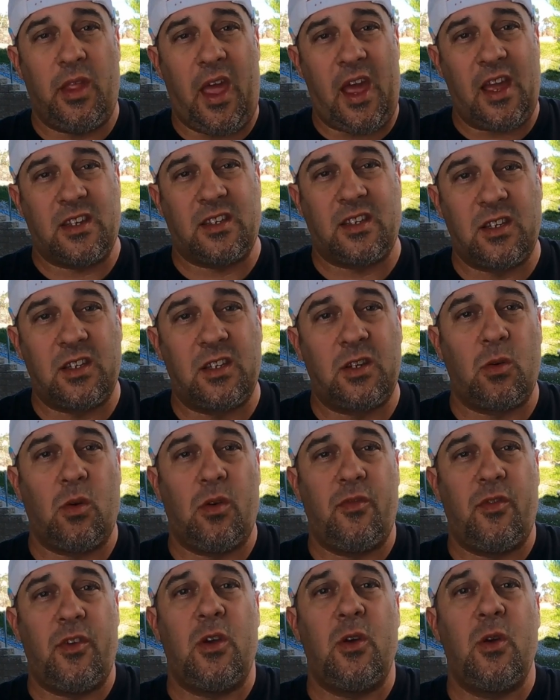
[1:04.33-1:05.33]
and asks us to
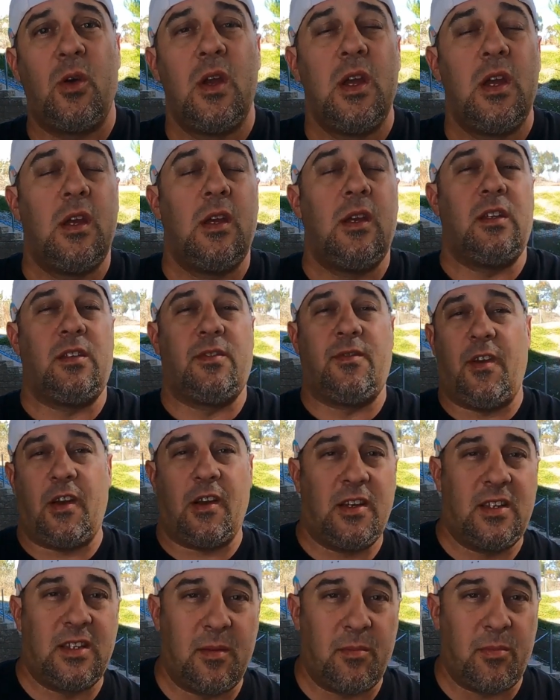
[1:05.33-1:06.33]
review is
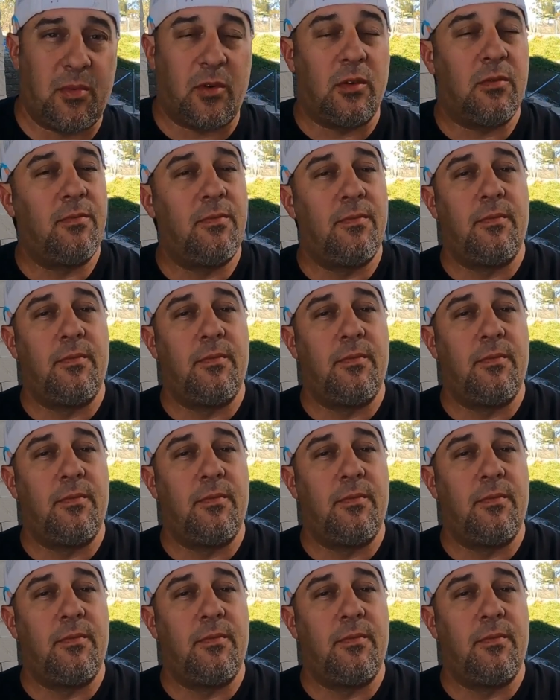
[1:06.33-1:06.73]
very simple.